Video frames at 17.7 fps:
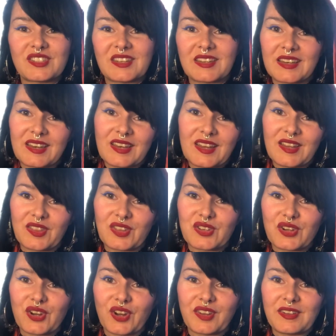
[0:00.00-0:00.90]
I didn't eat the
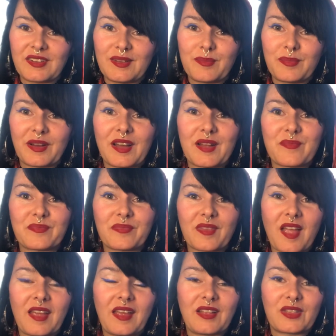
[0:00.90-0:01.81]
turkey, but
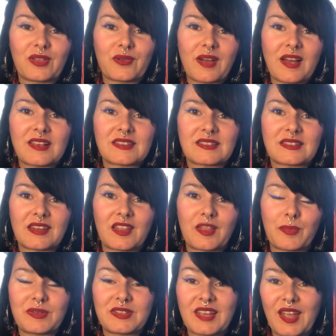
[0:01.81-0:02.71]
I ate the rest,
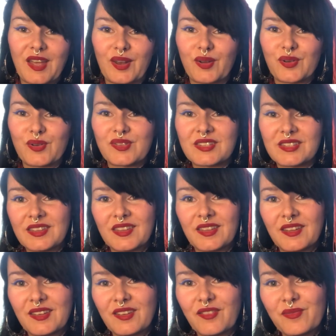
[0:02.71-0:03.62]
the potatoes and
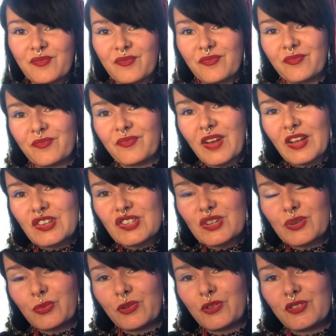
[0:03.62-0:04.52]
the
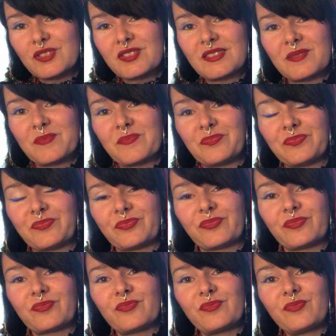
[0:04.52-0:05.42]
vegetables and
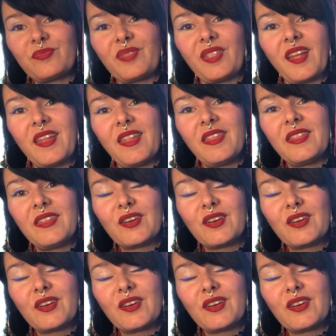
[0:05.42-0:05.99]
the